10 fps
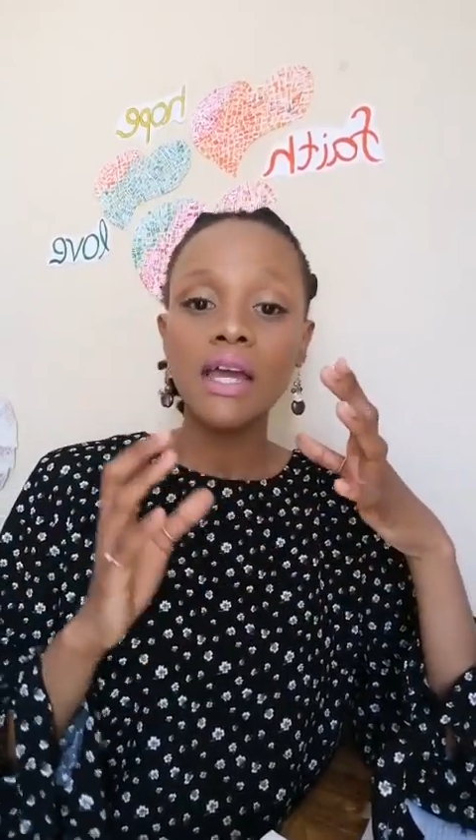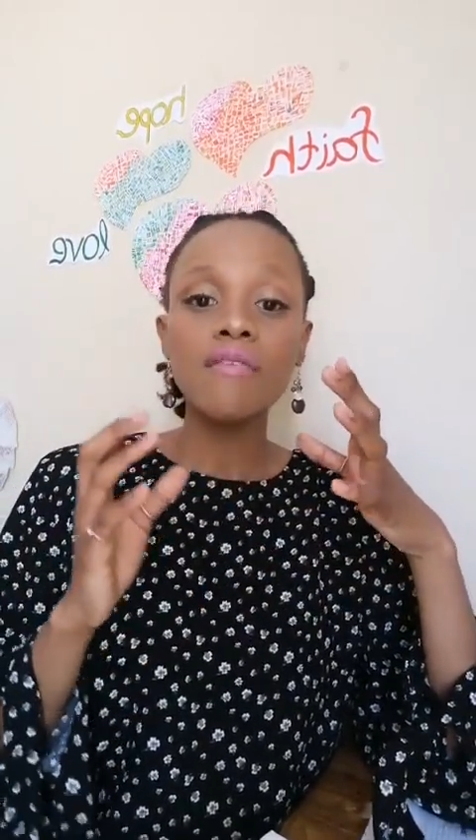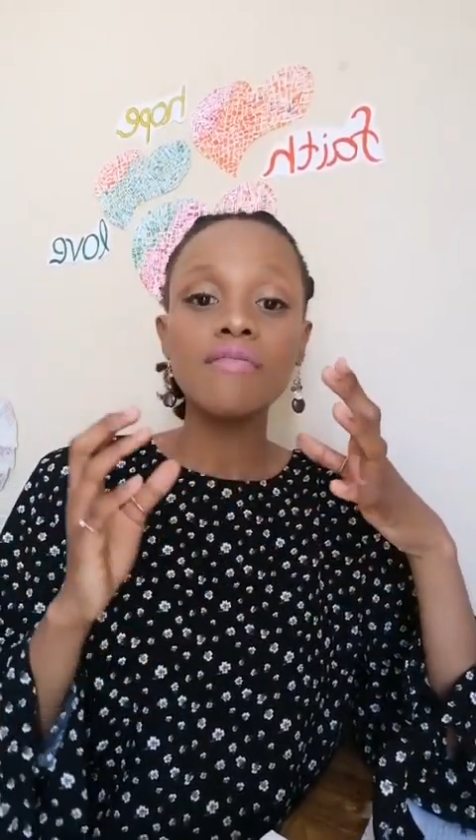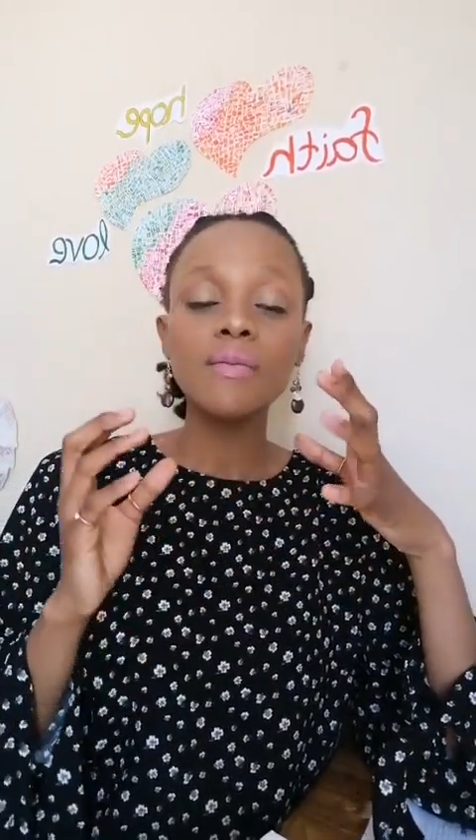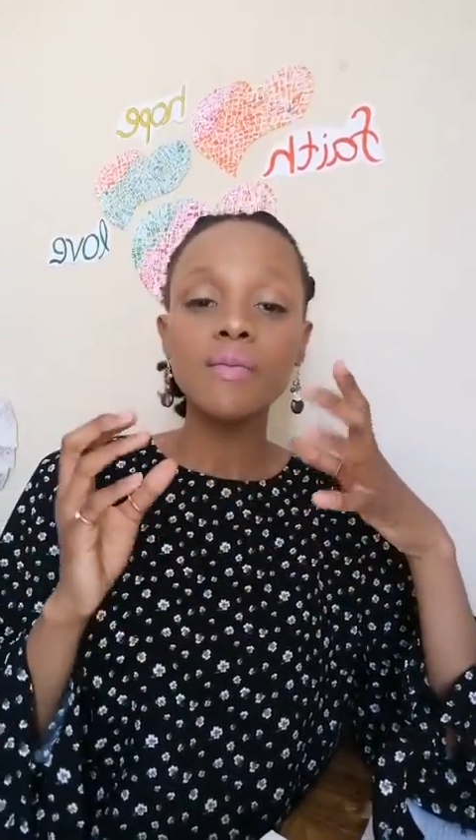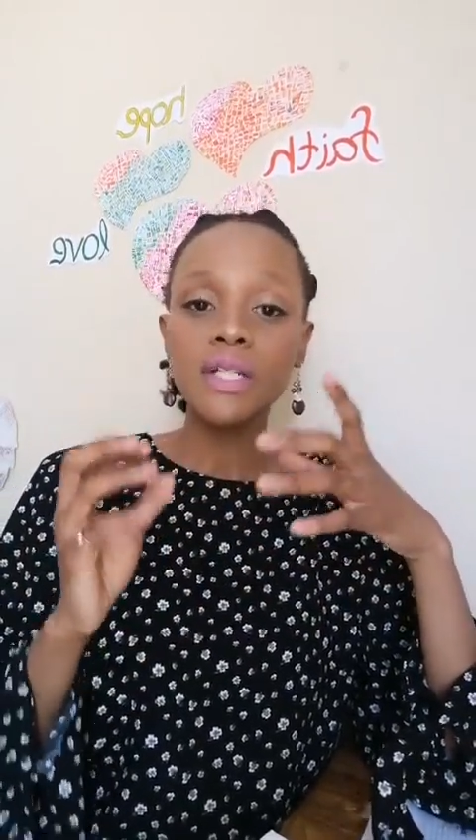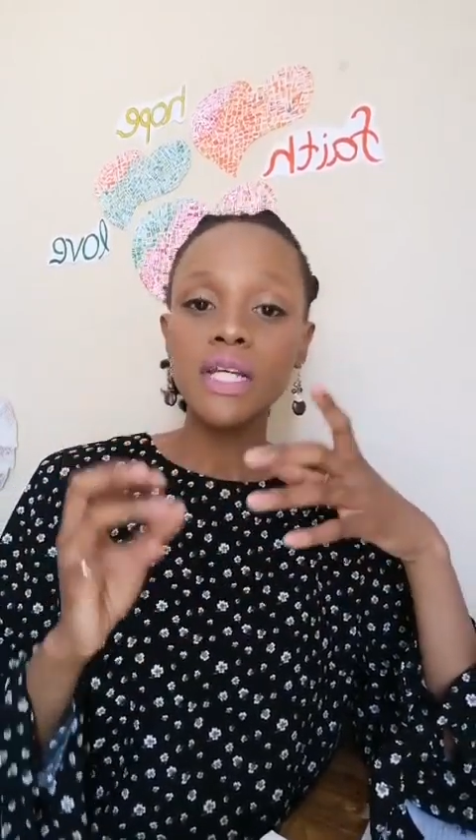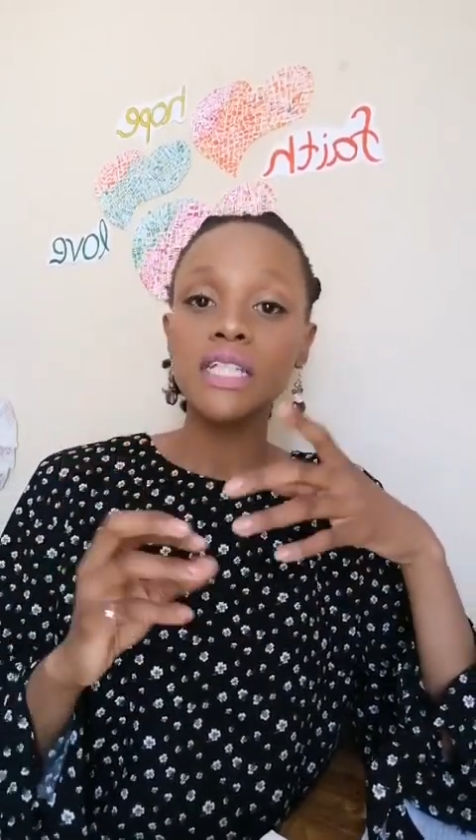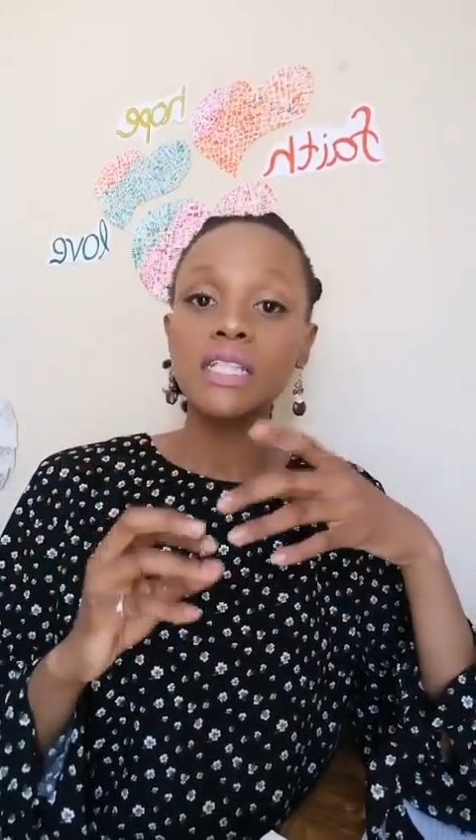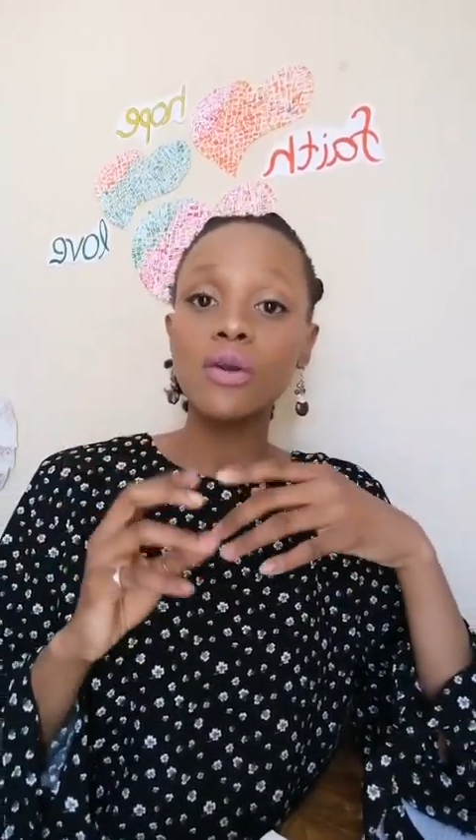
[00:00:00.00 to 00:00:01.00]
Everybody
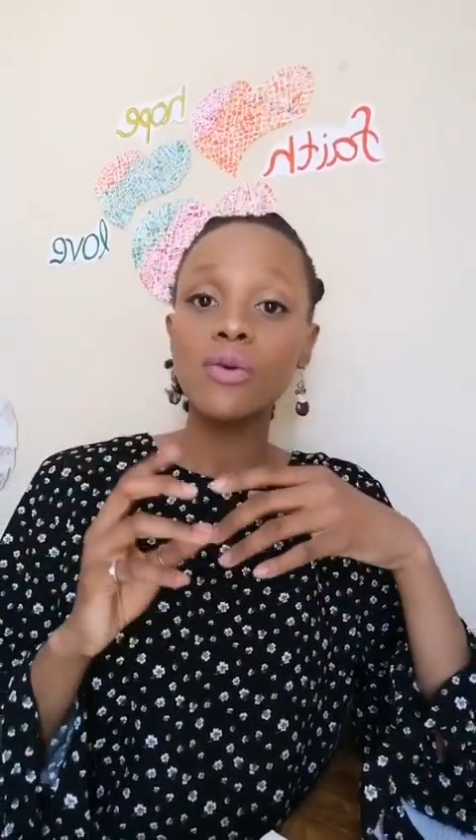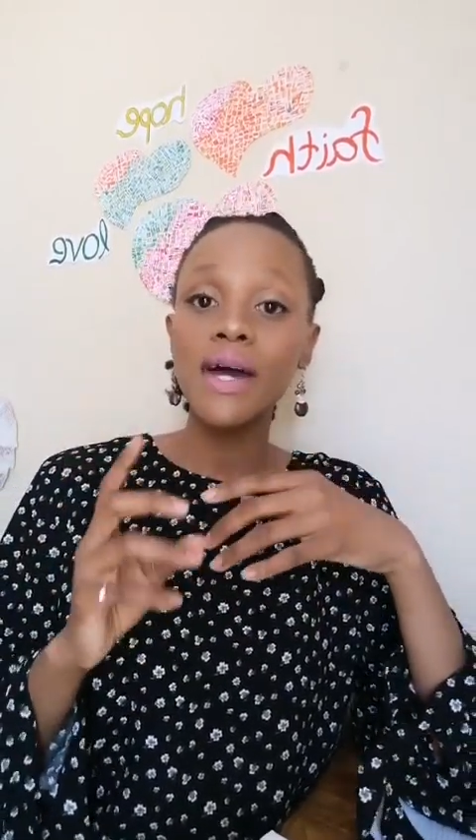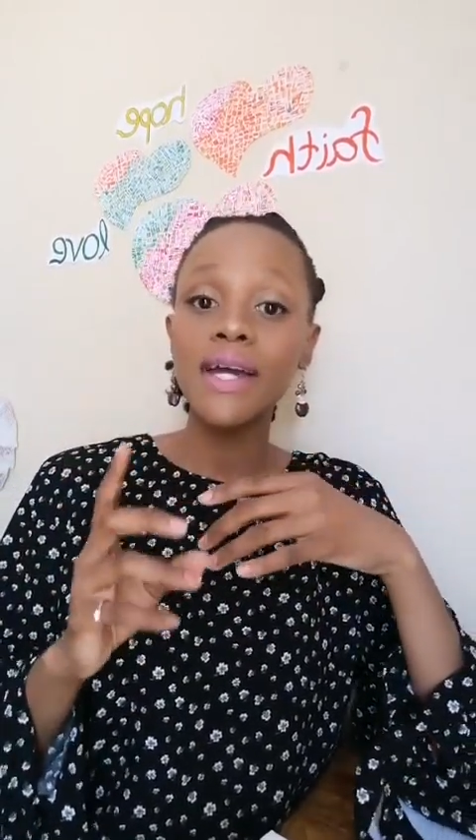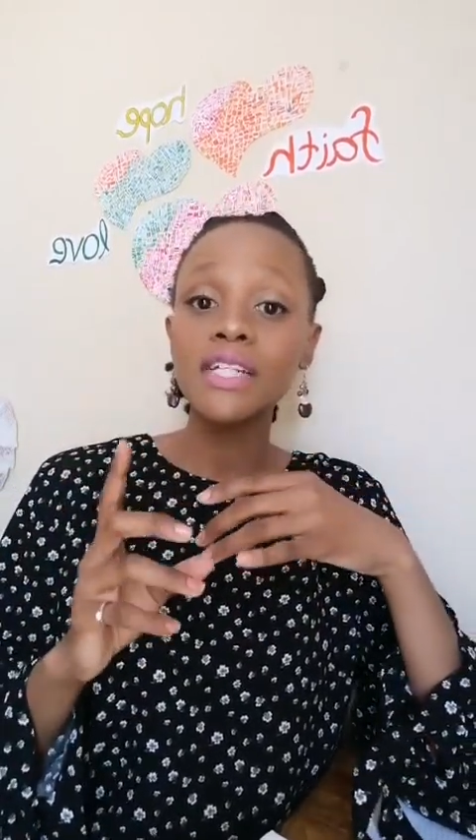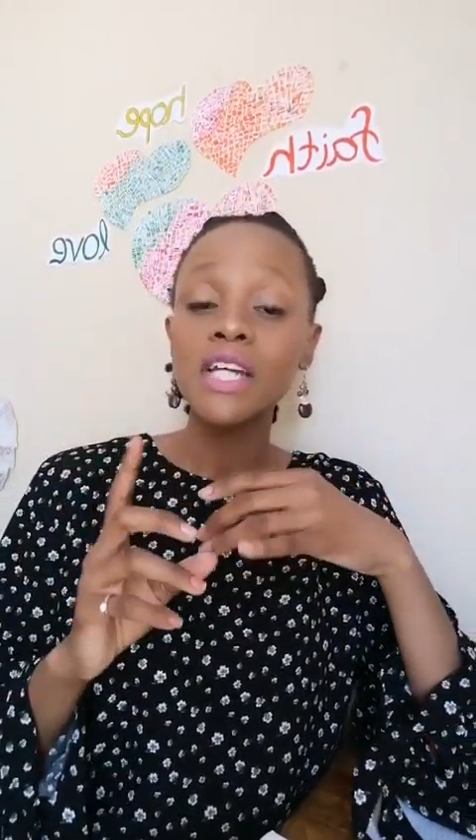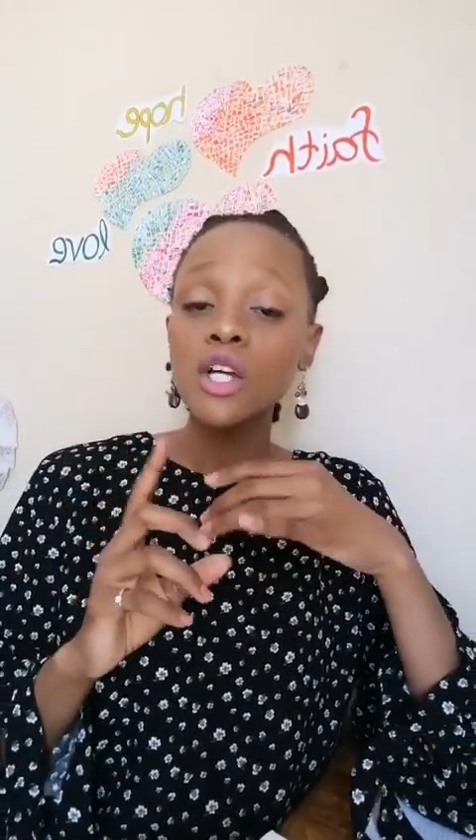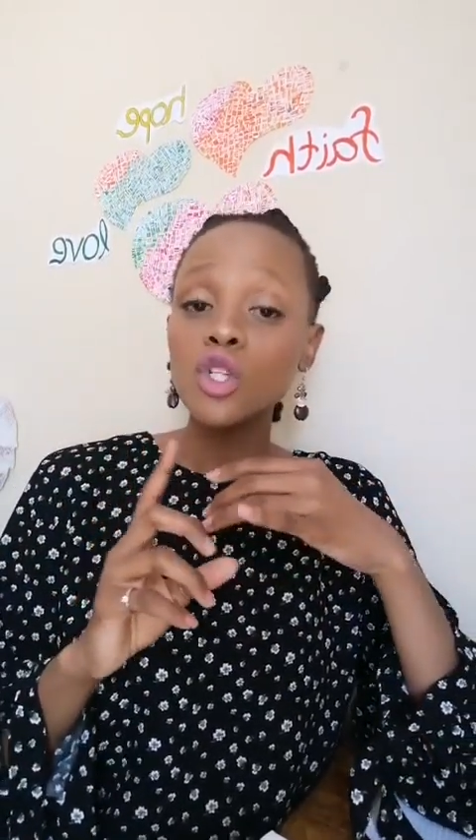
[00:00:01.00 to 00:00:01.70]
has the right